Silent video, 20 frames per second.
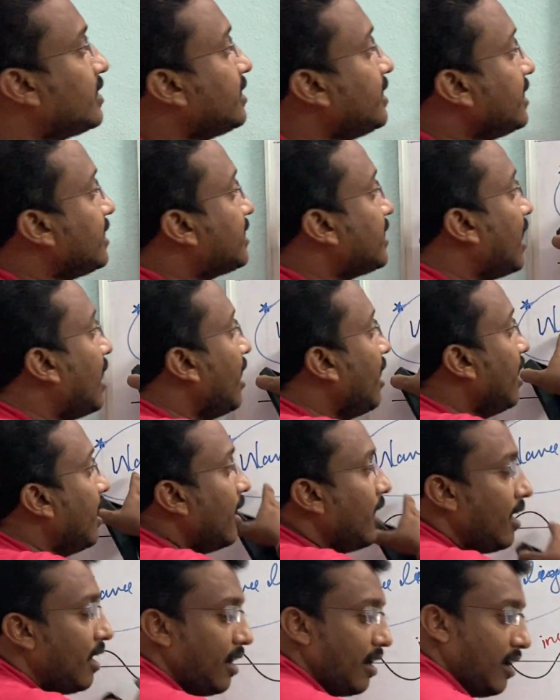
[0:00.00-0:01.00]
this
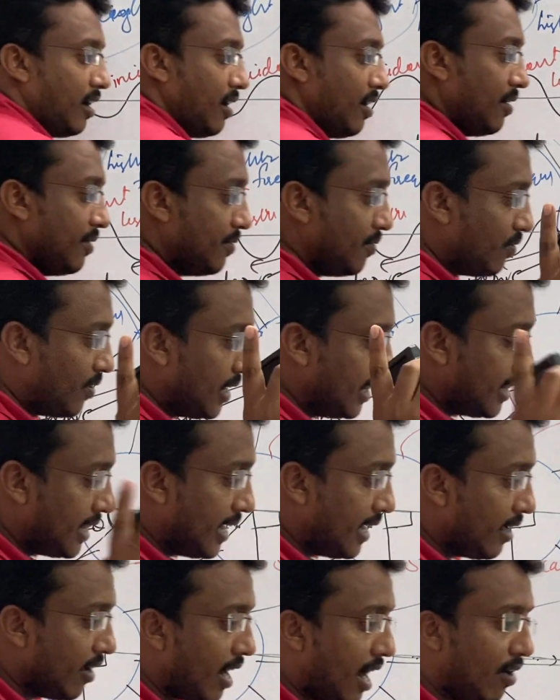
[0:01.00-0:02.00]
one
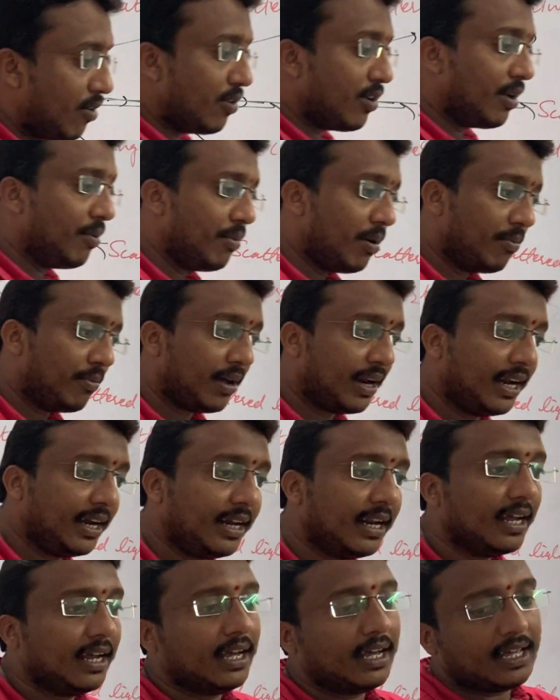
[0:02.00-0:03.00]
thing you have to remember
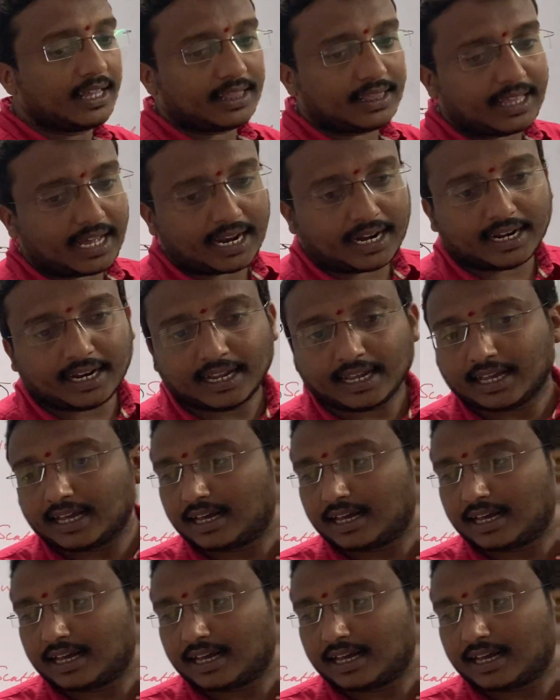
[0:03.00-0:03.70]
it. Then